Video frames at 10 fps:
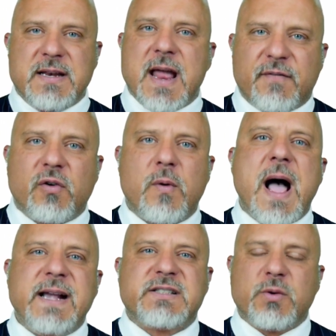
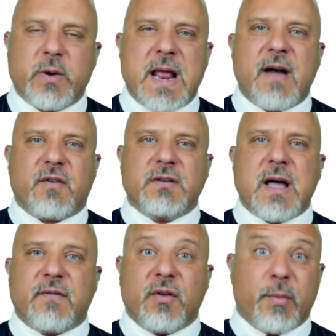rise to whatever
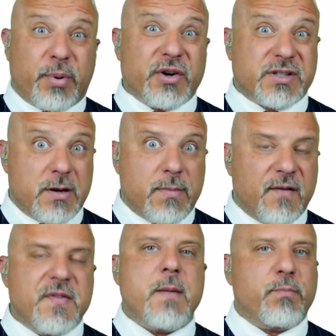level the person above
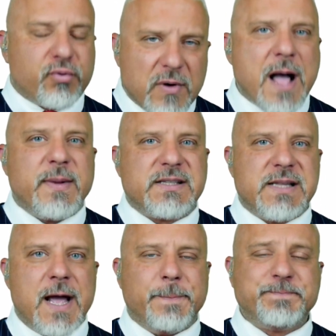them promised
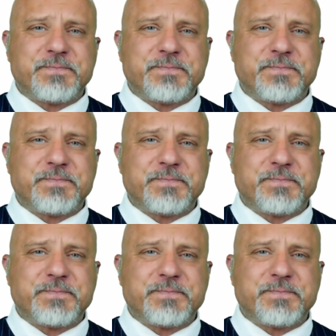them,